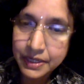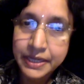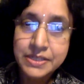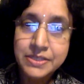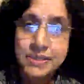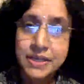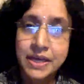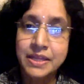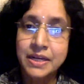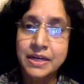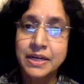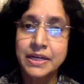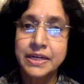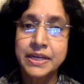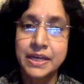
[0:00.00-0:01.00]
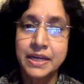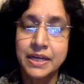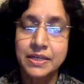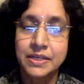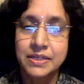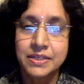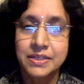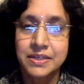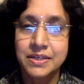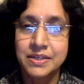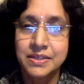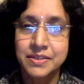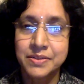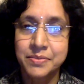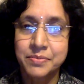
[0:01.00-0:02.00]
In southern India,
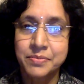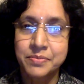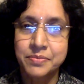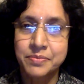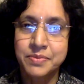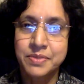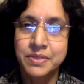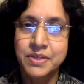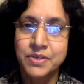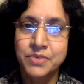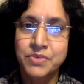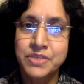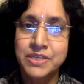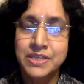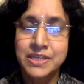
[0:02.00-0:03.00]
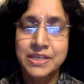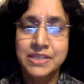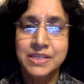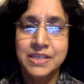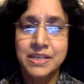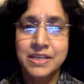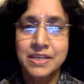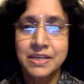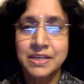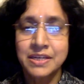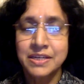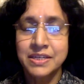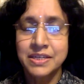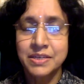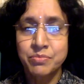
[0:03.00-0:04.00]
did you visit any southern
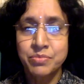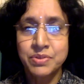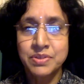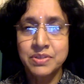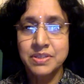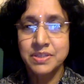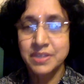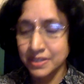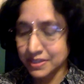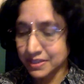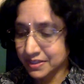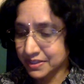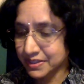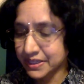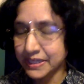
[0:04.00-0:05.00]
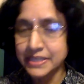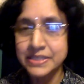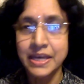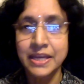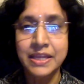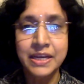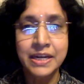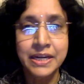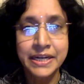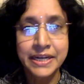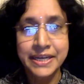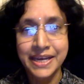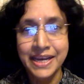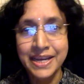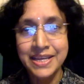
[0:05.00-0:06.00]
Indian temples? In southern
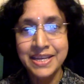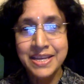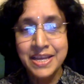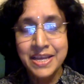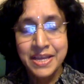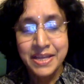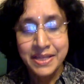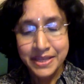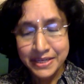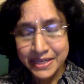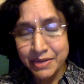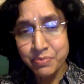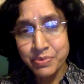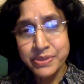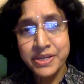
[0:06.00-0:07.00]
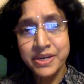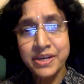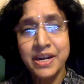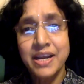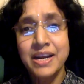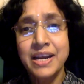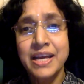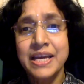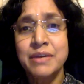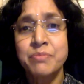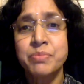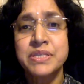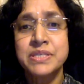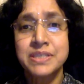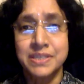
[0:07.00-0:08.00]
India, the temples are run like a
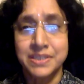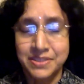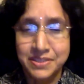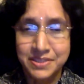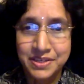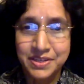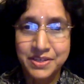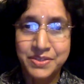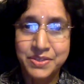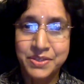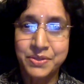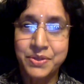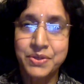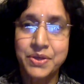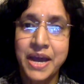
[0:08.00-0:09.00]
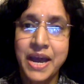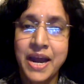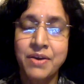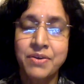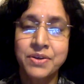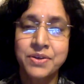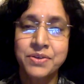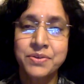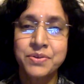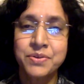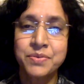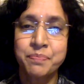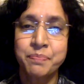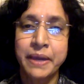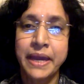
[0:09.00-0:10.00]
business. So you have
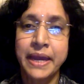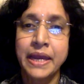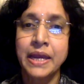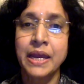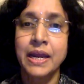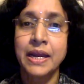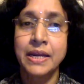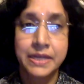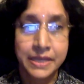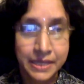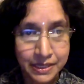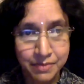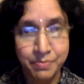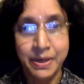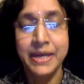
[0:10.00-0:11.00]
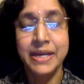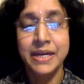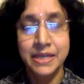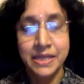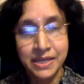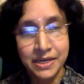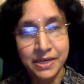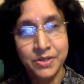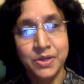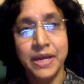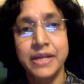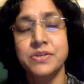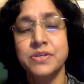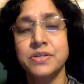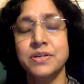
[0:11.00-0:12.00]
to pay a ticket, buy a ticket to
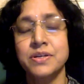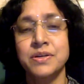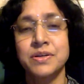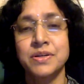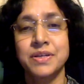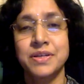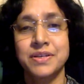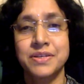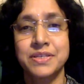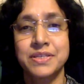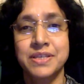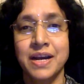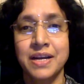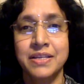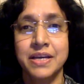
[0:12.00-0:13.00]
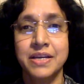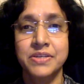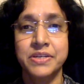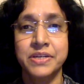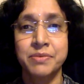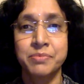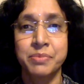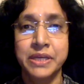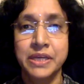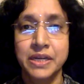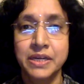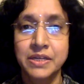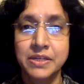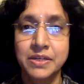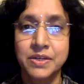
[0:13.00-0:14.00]
enter, you know, it's called Darshanam
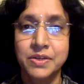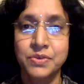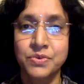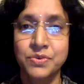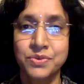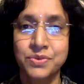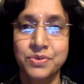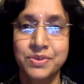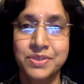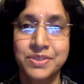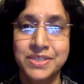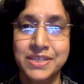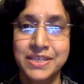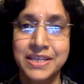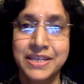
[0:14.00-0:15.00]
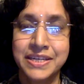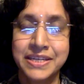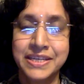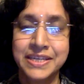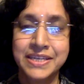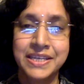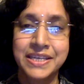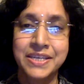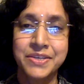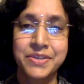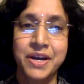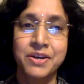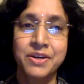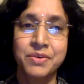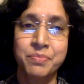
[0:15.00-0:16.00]
ticket. To see the deity,
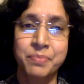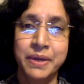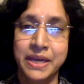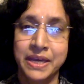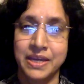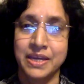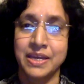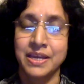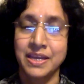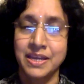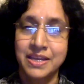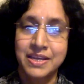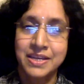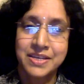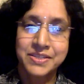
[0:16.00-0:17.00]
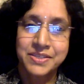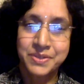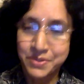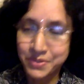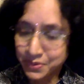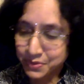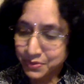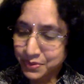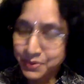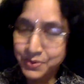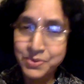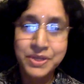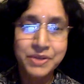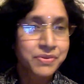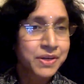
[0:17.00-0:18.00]
you have to pay. So to
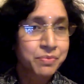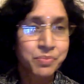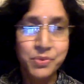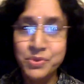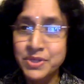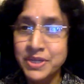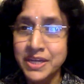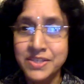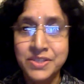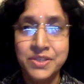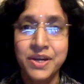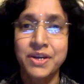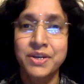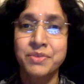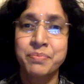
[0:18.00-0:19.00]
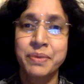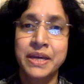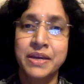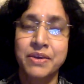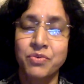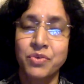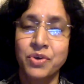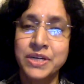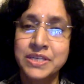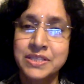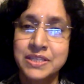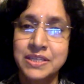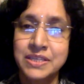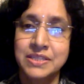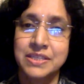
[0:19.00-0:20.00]
do different pujas, you have to pay. What is
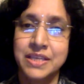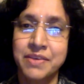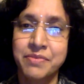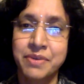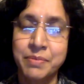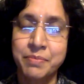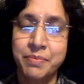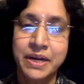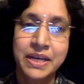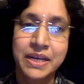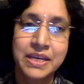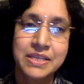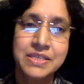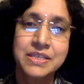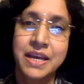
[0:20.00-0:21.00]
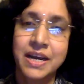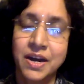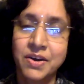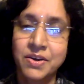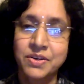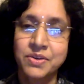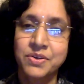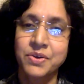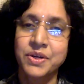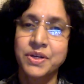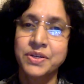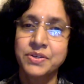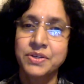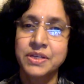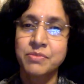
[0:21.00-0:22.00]
this? Everybody is allowed to go
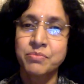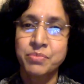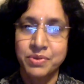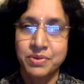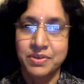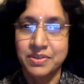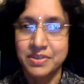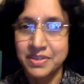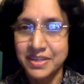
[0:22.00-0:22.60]
into temple.